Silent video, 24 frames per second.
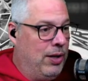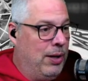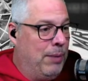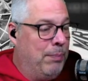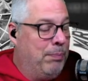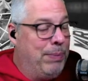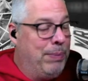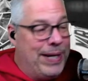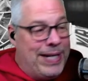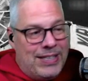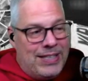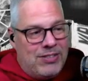
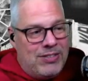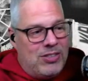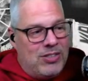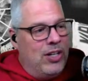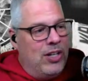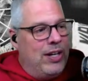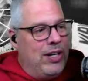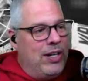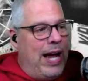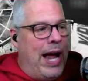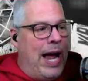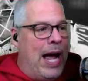But it's going
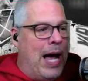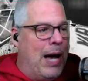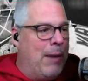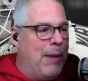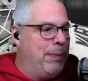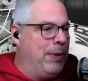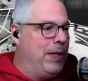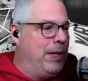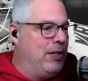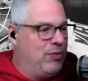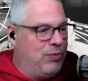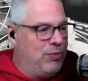to
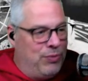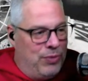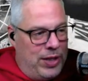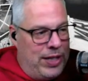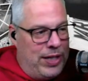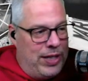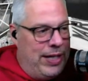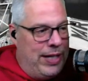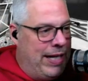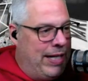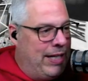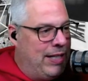happen. It's
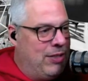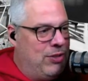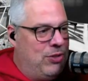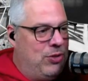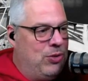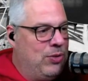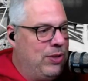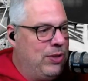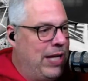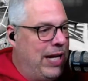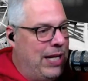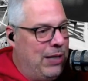freaking 82
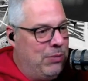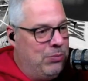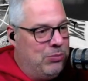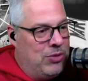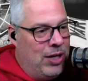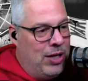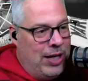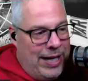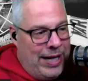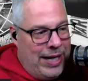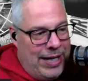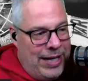games.
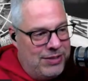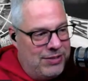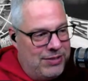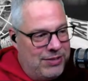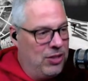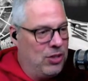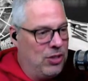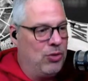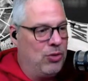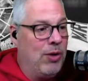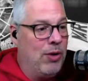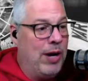It's a
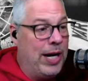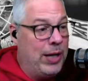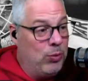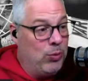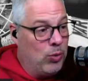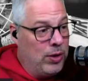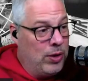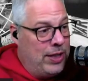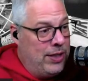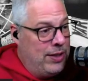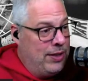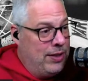grind.
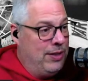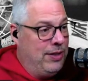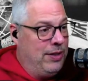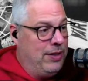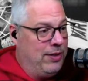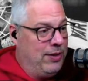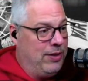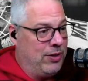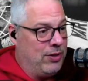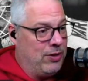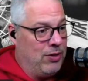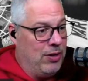We're hitting into
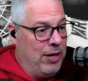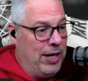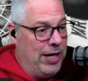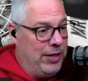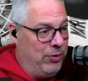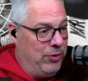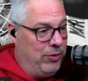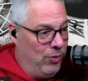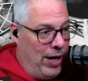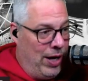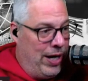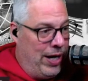the grind
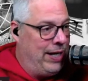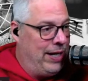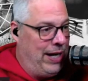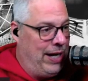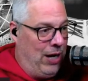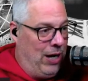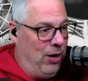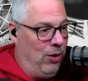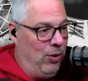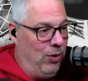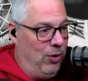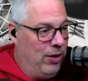right
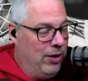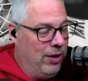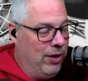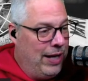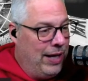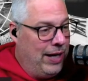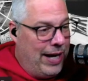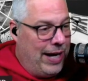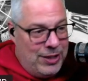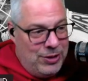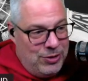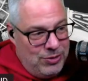now.
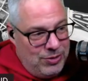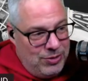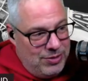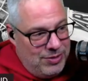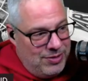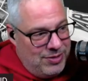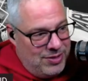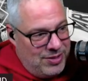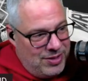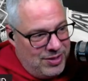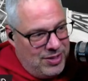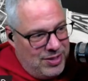And
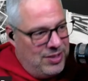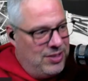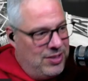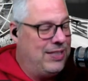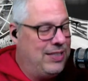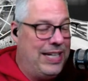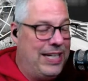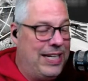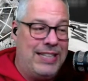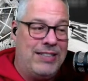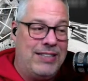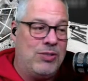
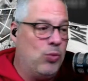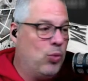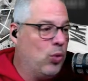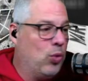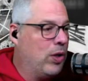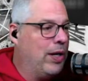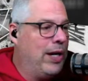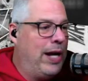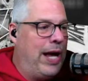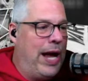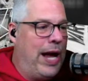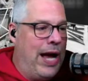we're
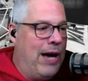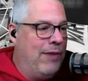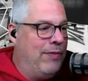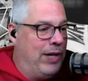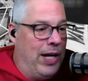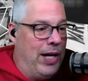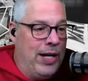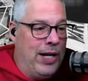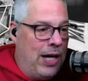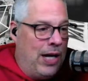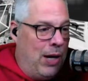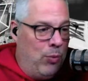going to have it.
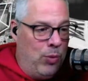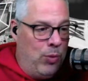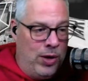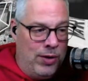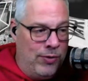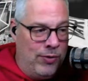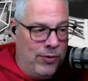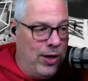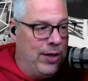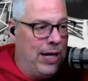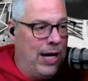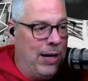One of
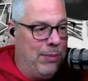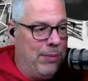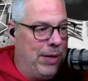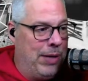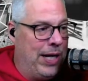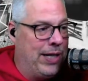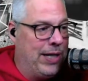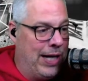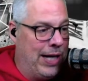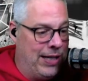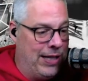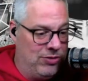our top
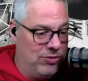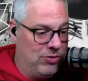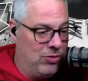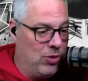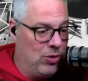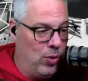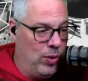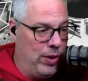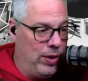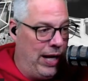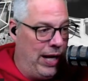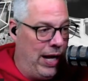9 guys is
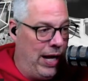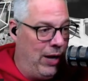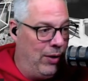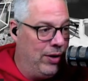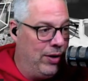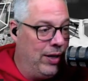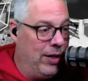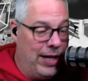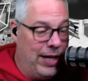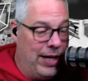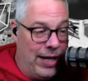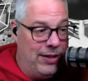going down.
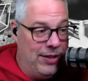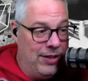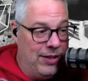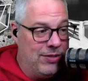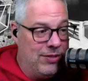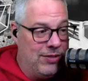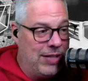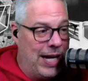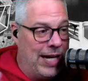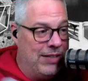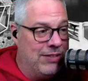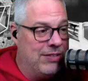And this
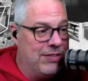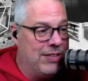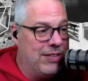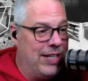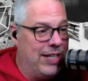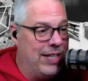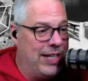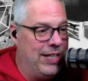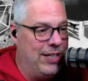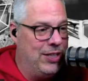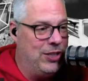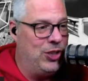guy is going to
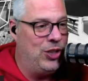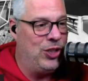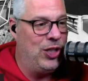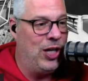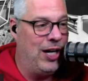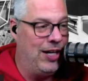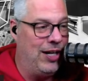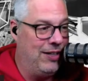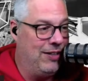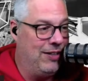get his shot.